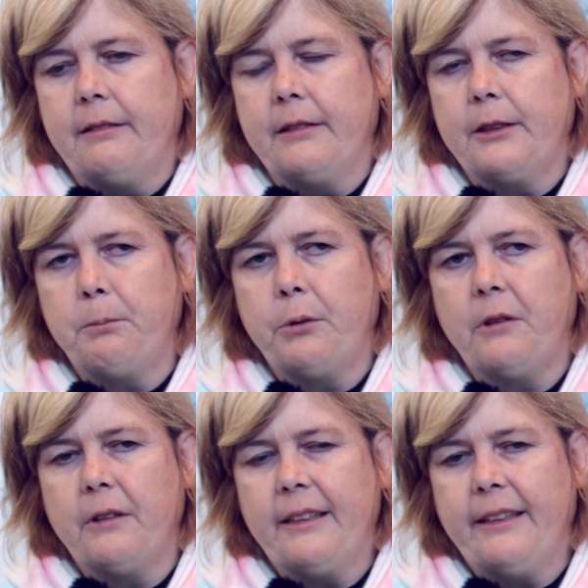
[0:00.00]

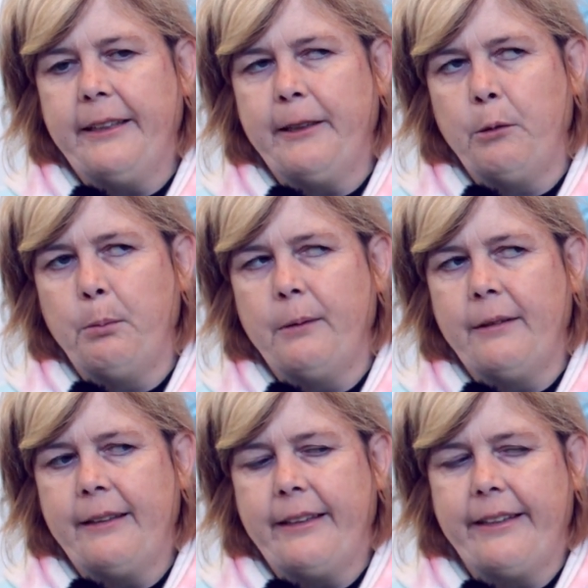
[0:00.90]
support and help
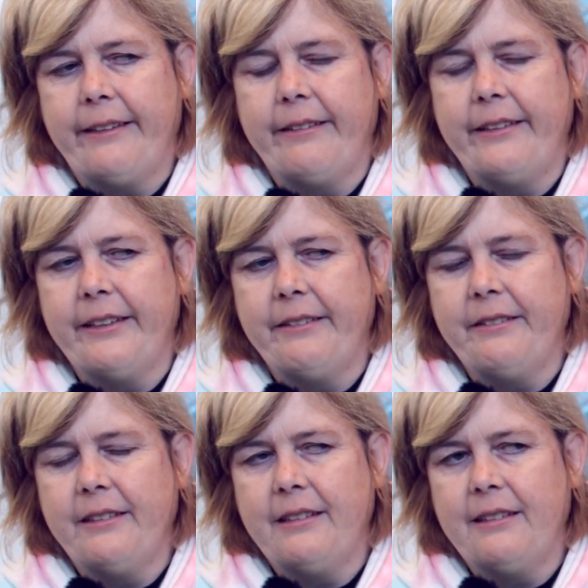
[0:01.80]
out there.